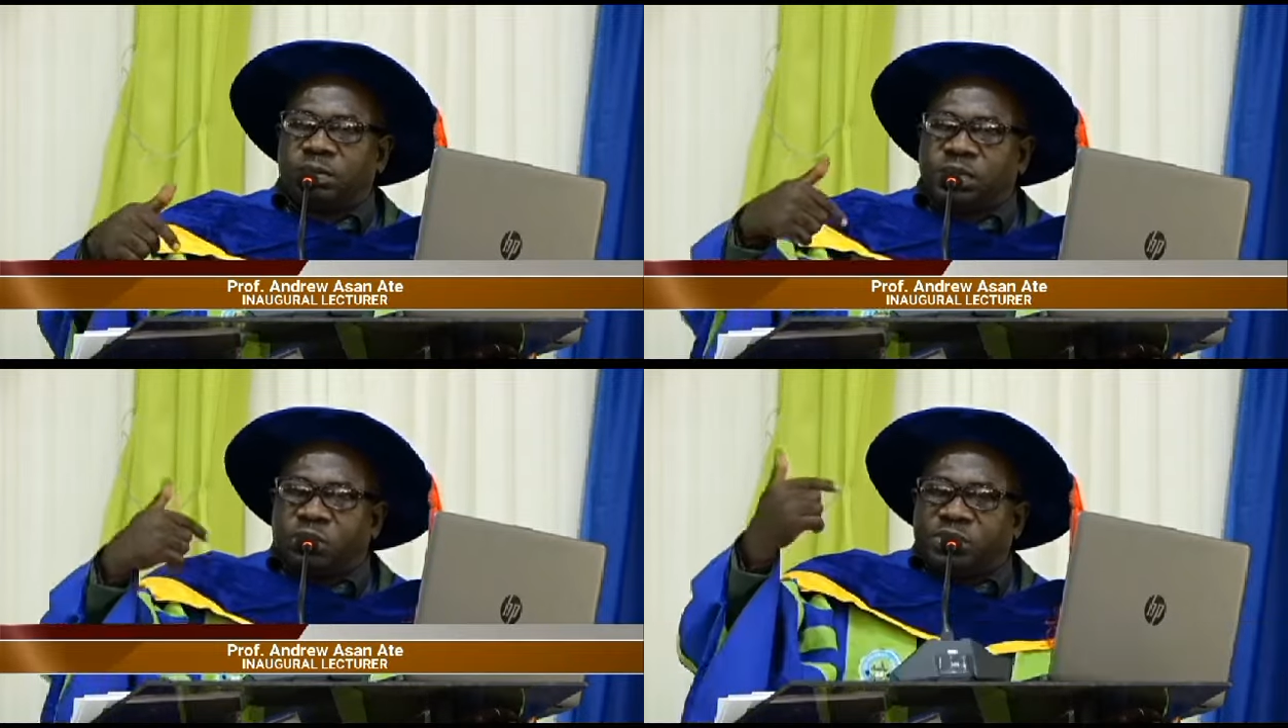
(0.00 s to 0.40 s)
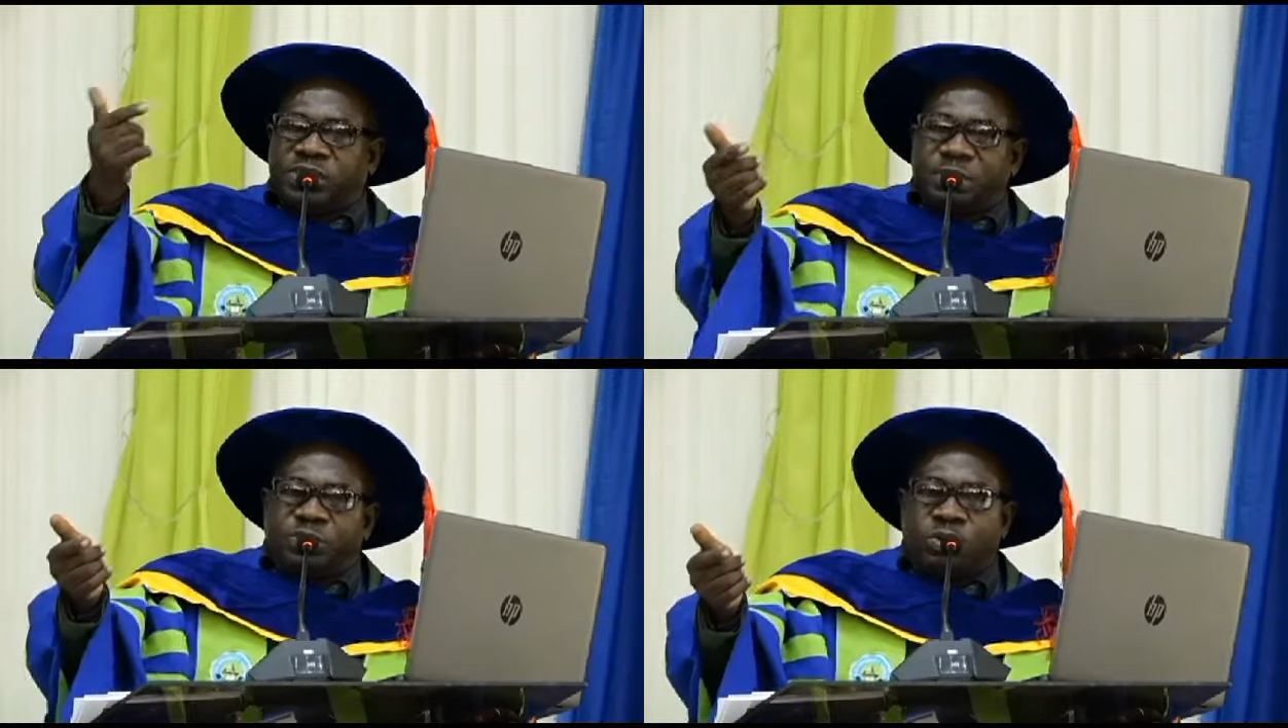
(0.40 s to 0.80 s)
that was
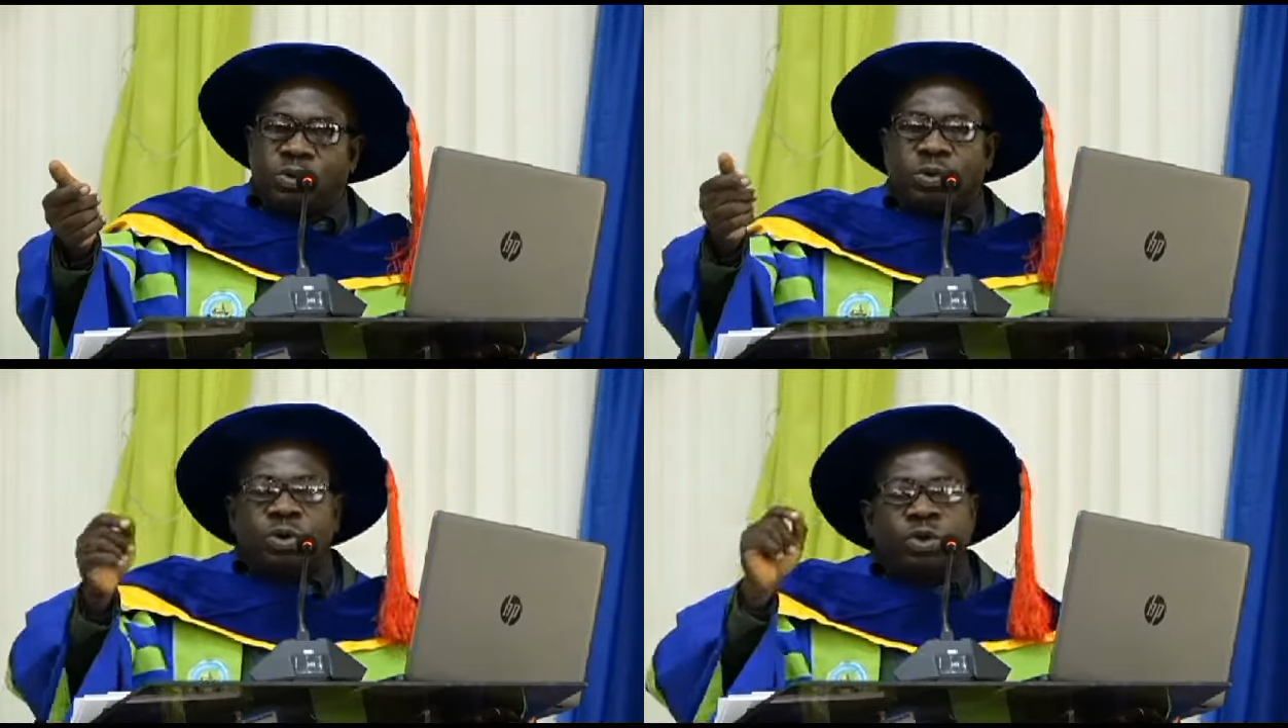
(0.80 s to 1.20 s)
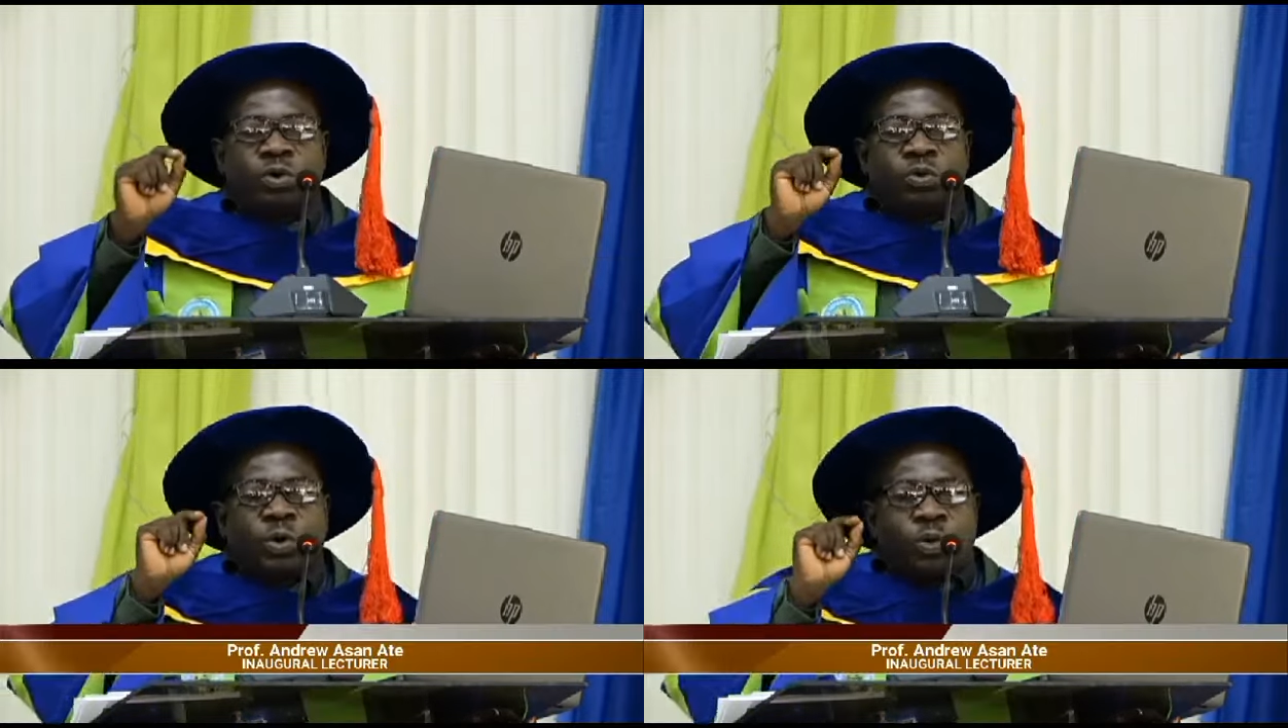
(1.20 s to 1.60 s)
there before
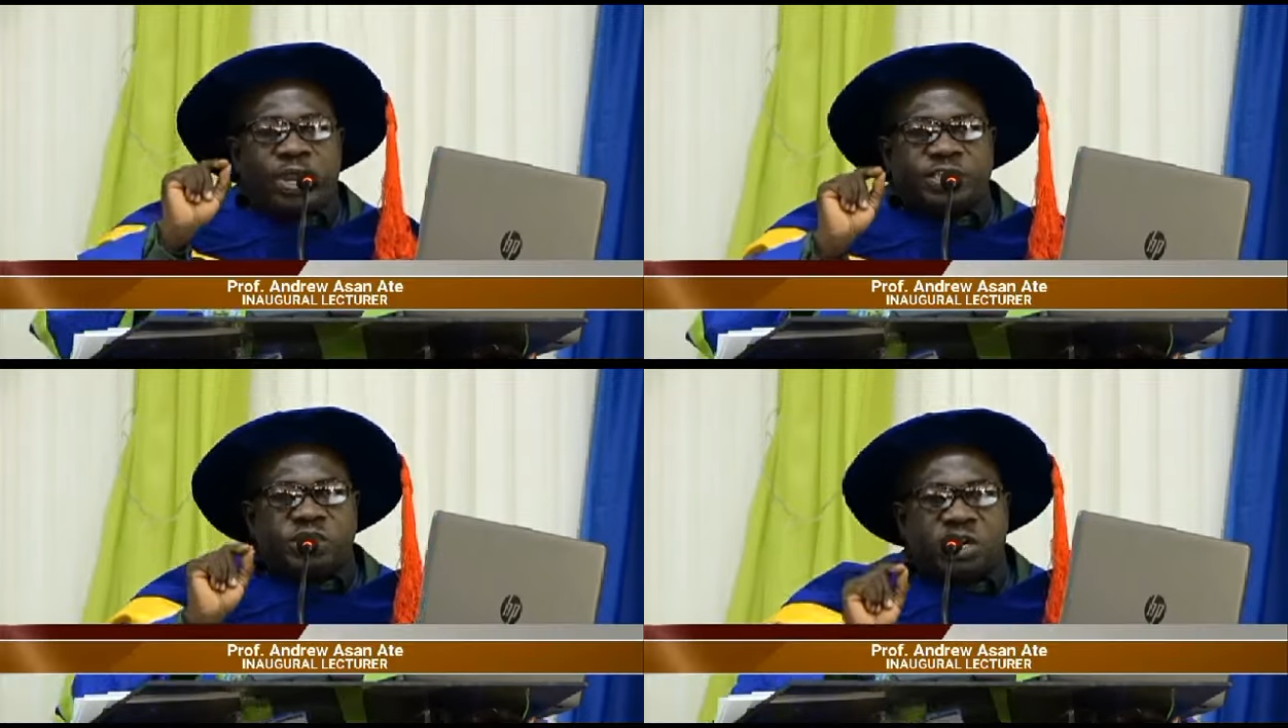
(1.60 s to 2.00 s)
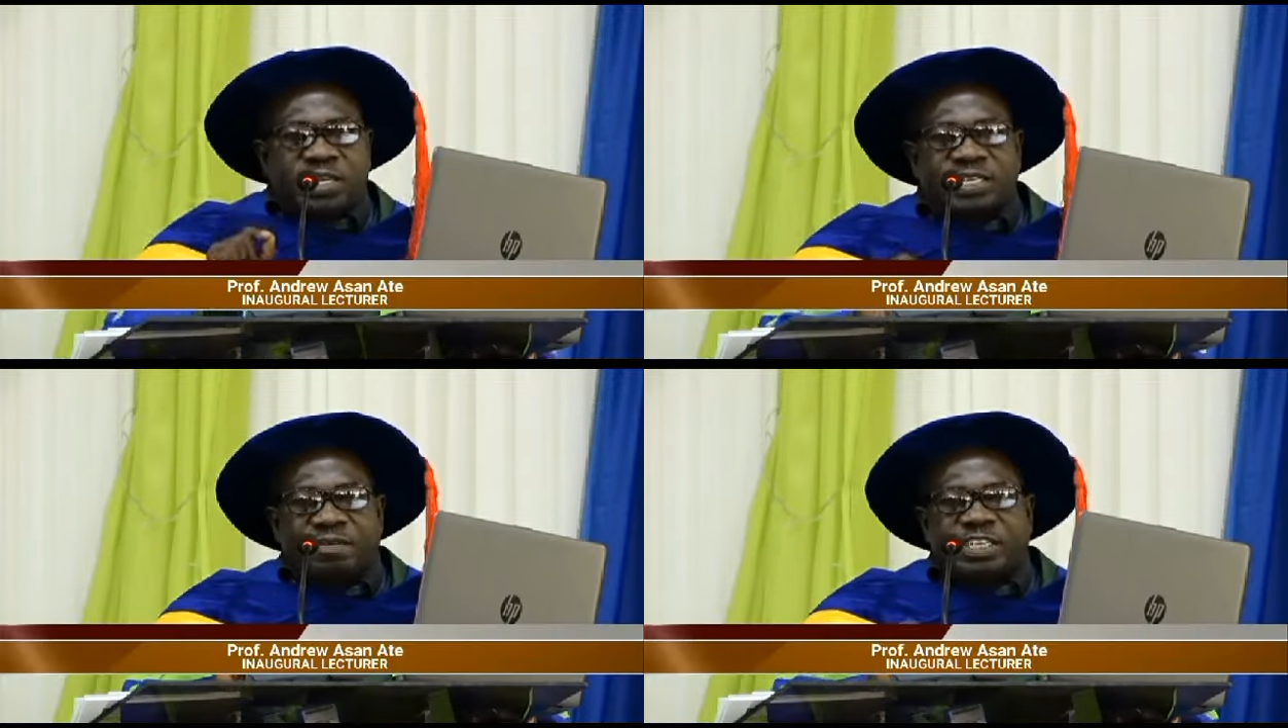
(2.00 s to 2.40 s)
when the
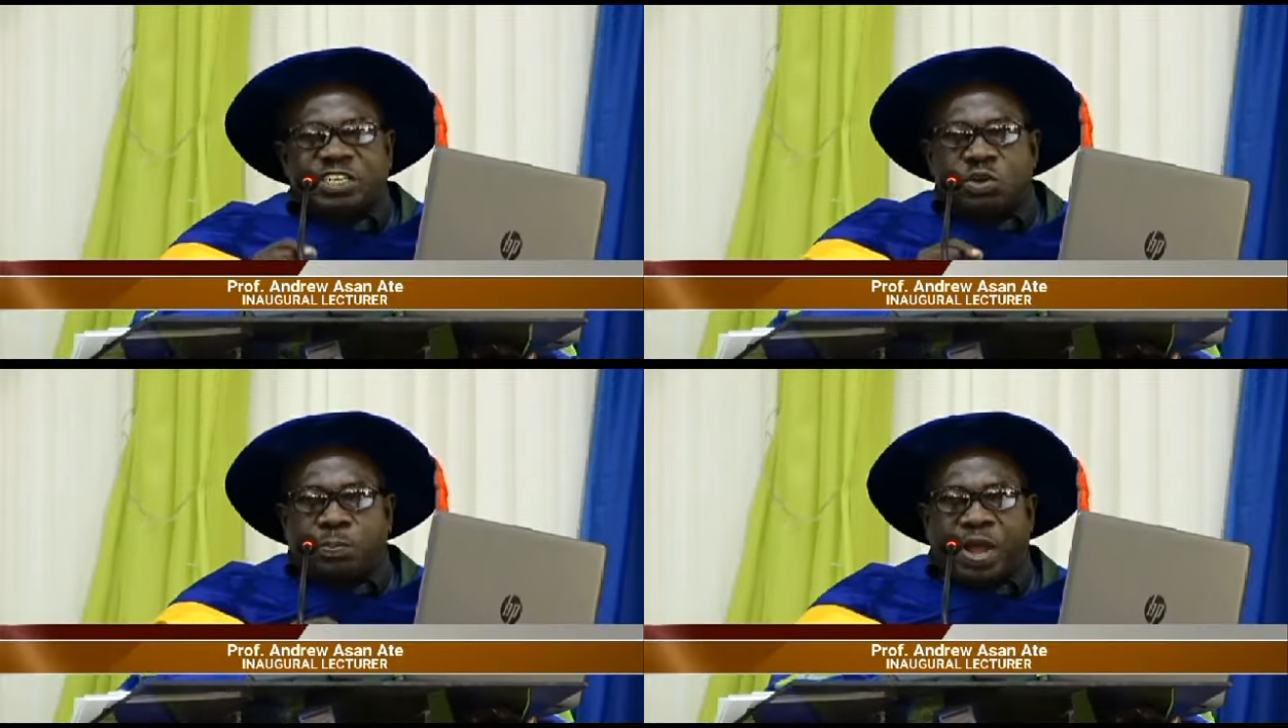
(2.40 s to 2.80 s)
journalists have the civil